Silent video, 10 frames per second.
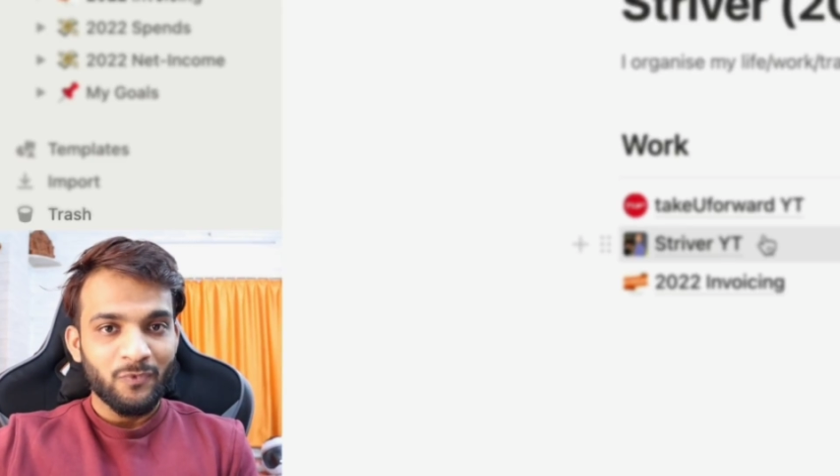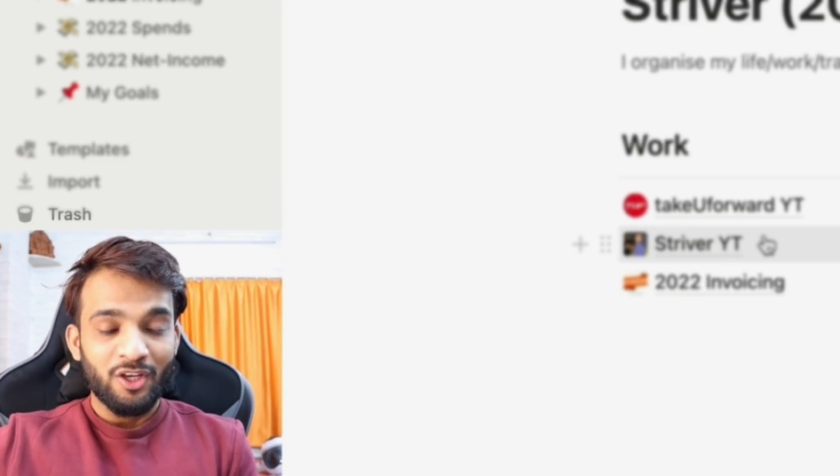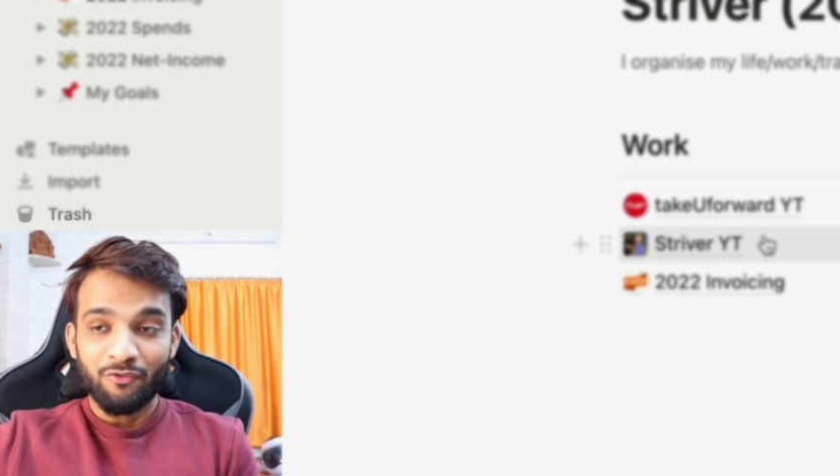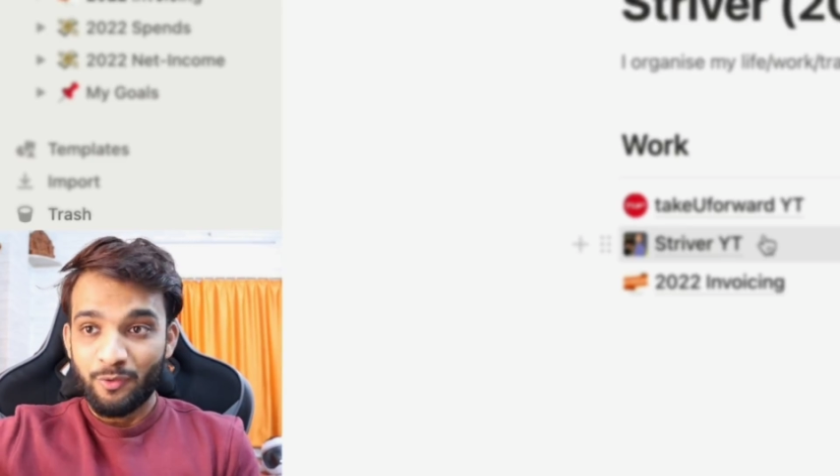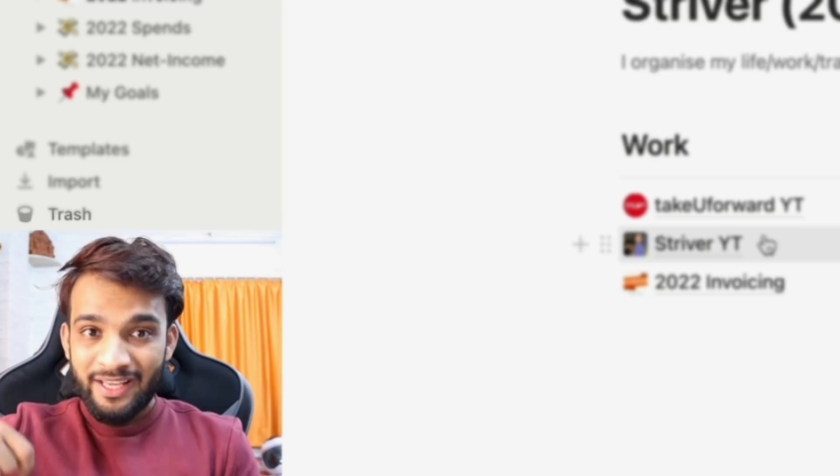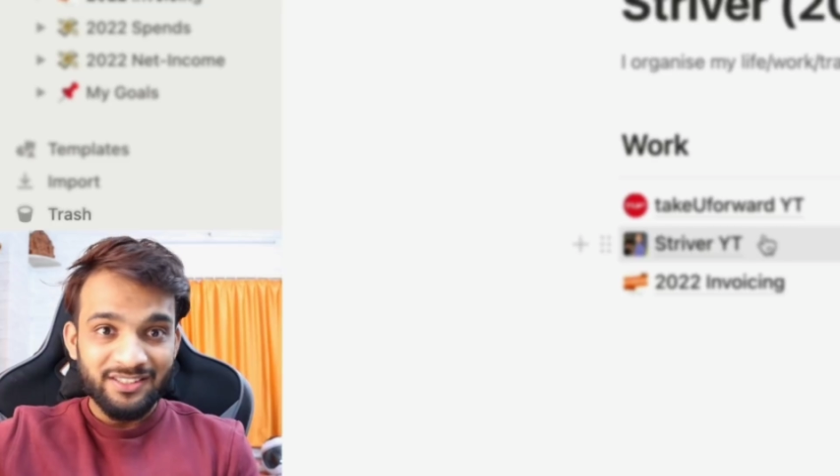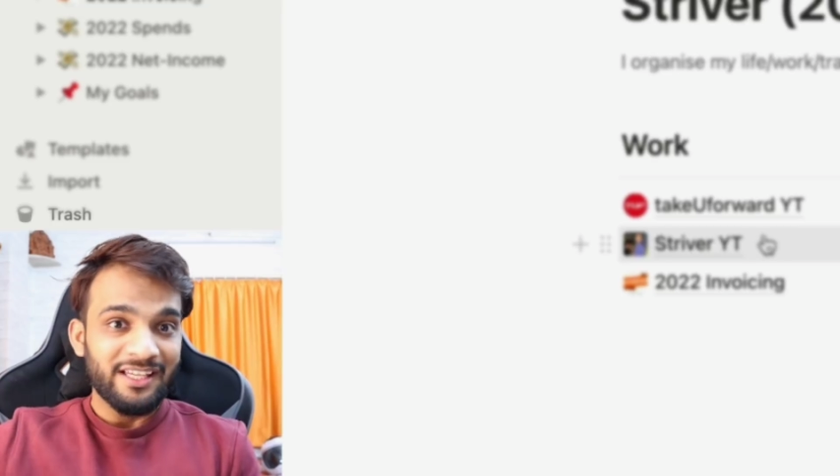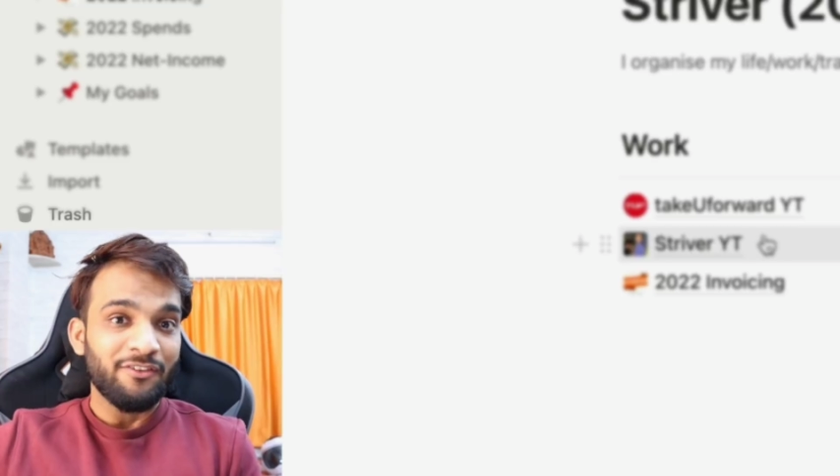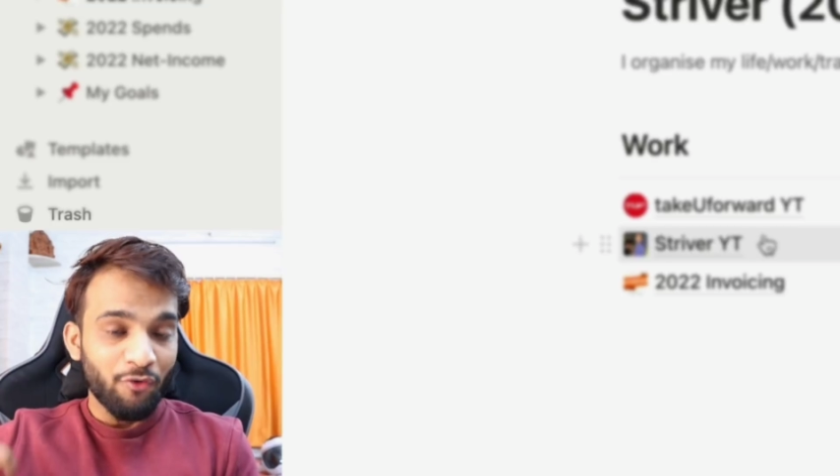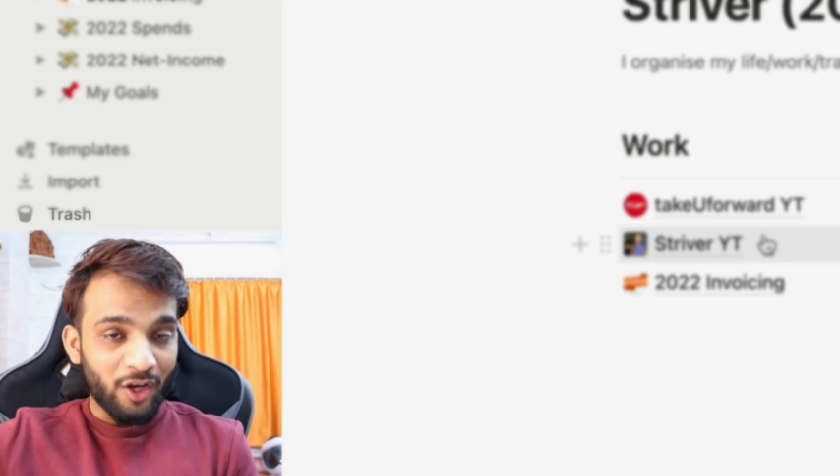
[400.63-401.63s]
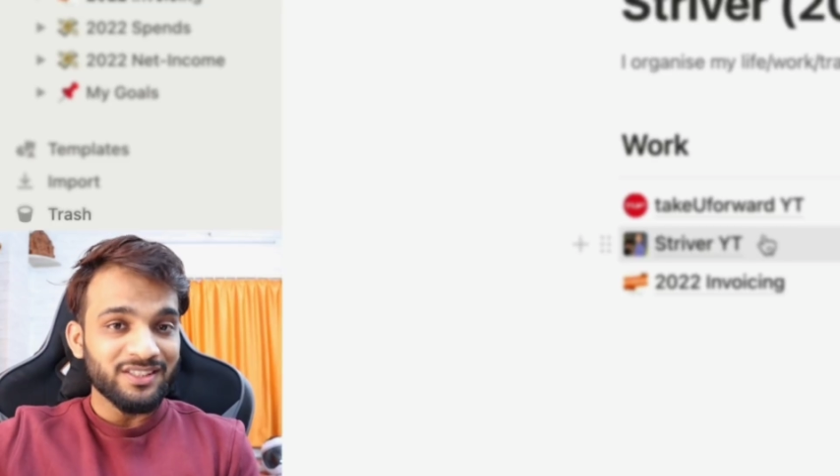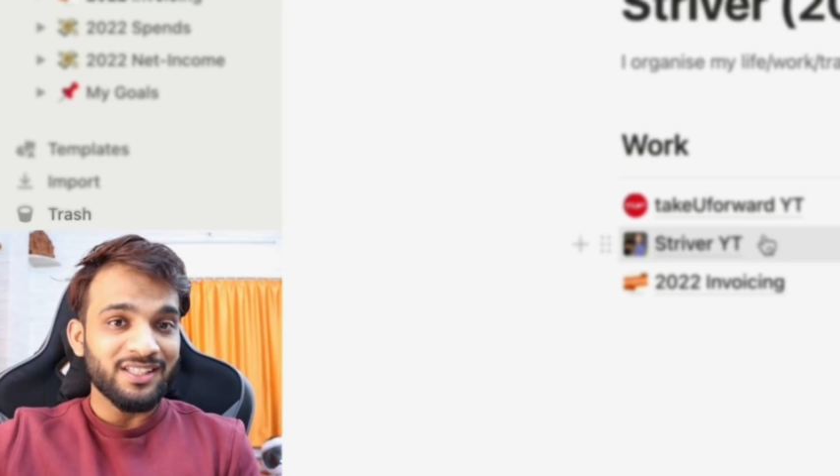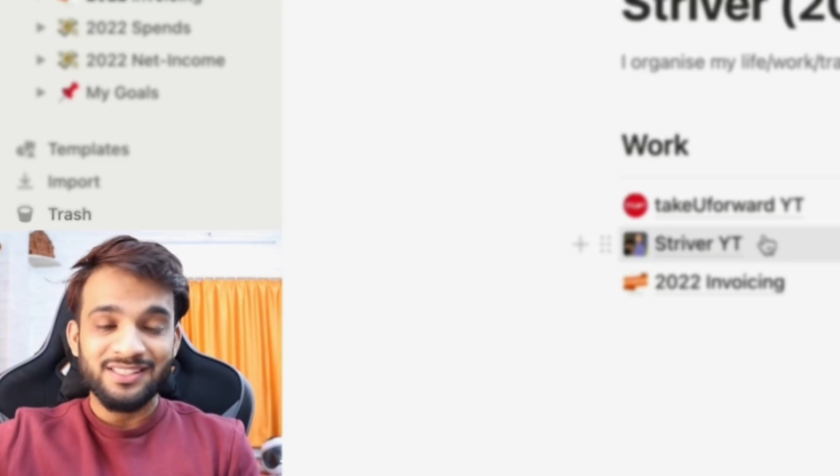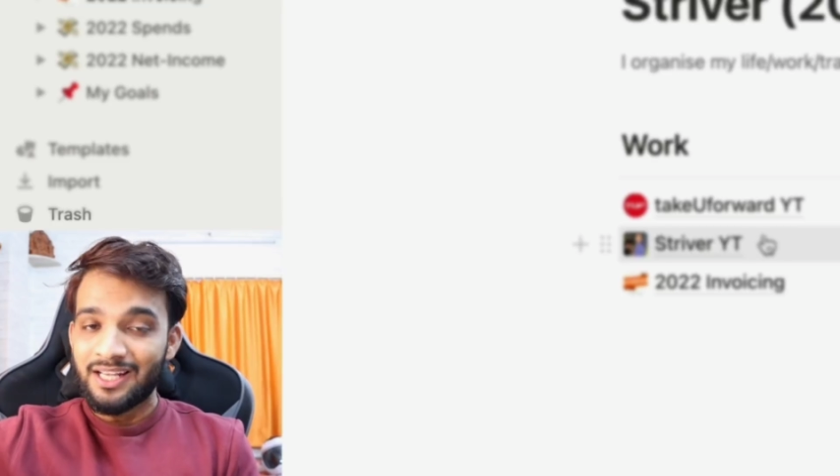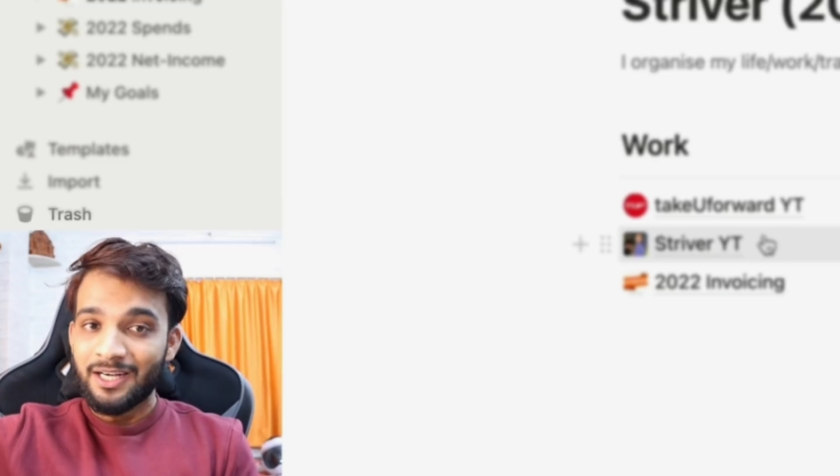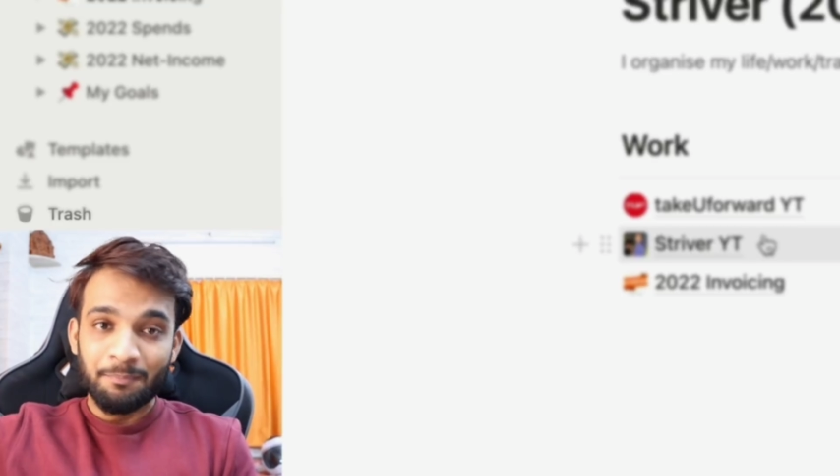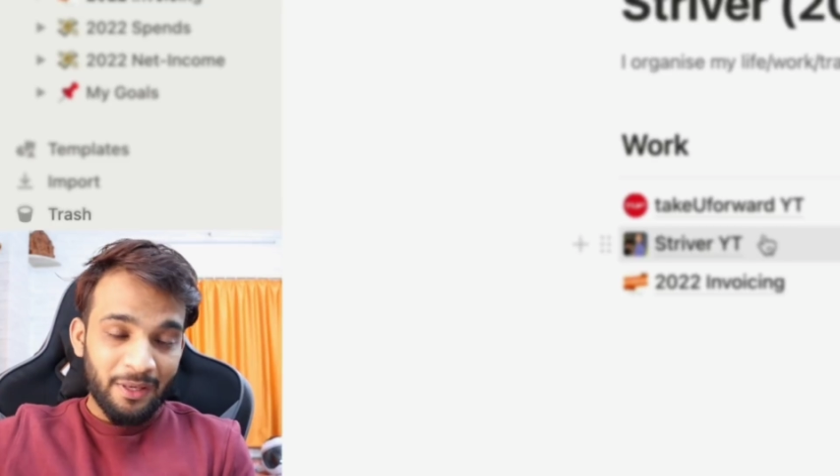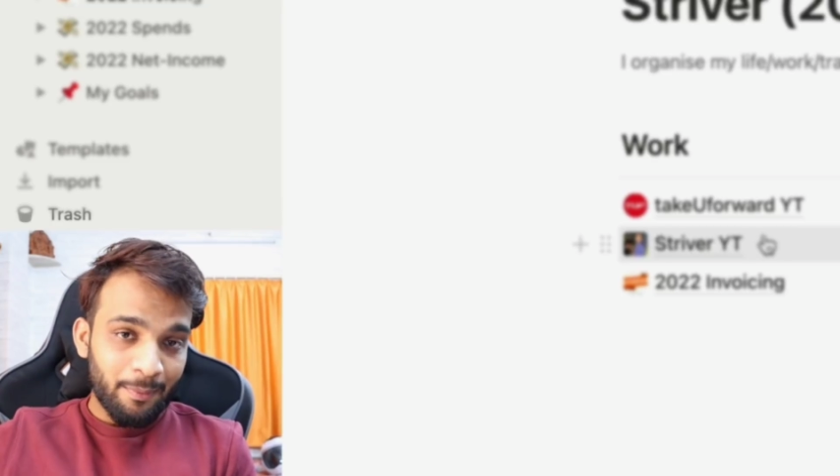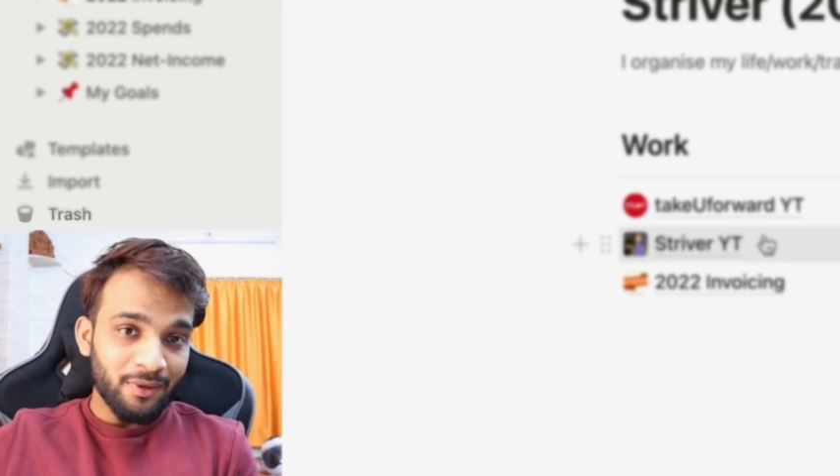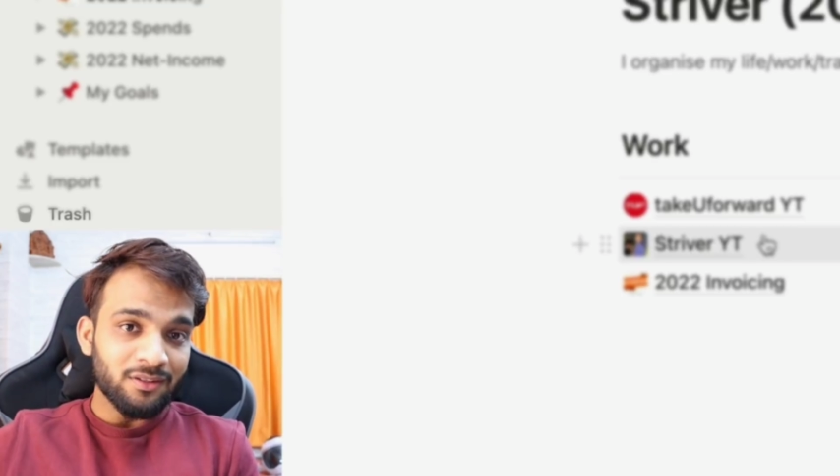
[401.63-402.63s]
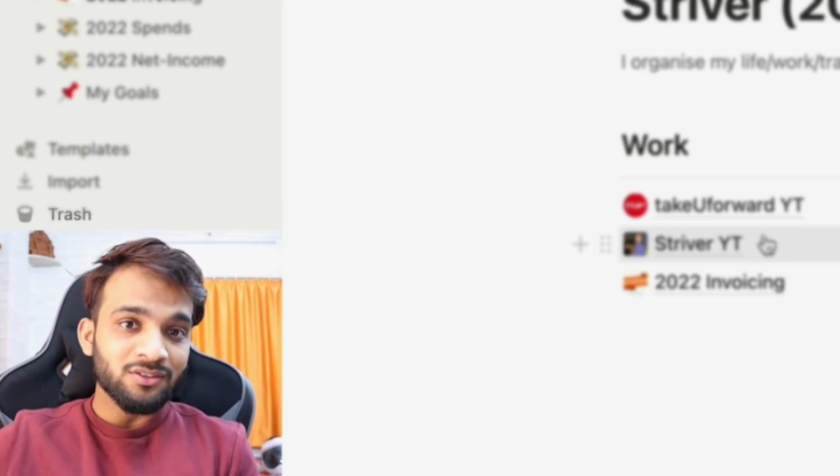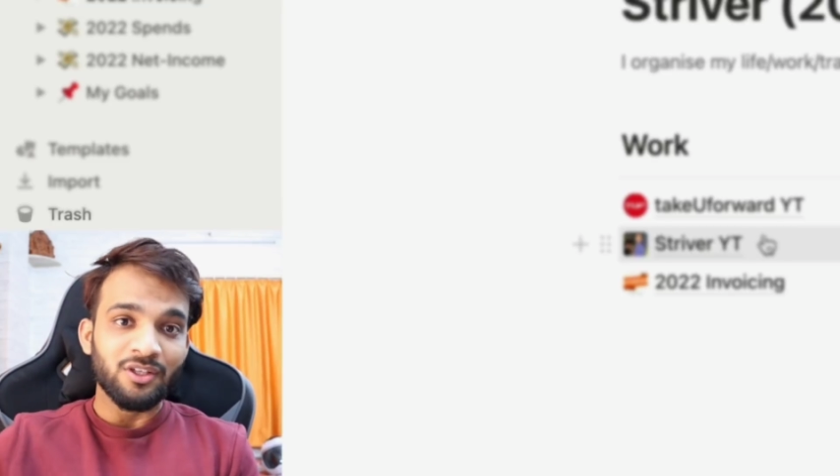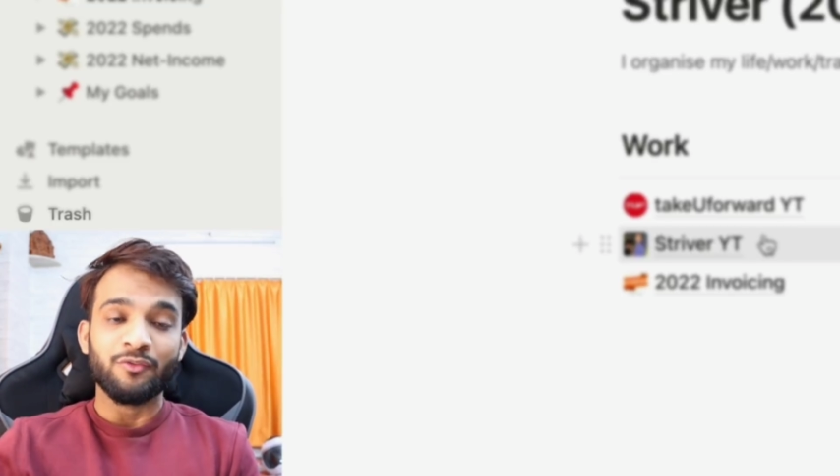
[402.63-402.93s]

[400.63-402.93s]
You have to raise invoices, collect payments.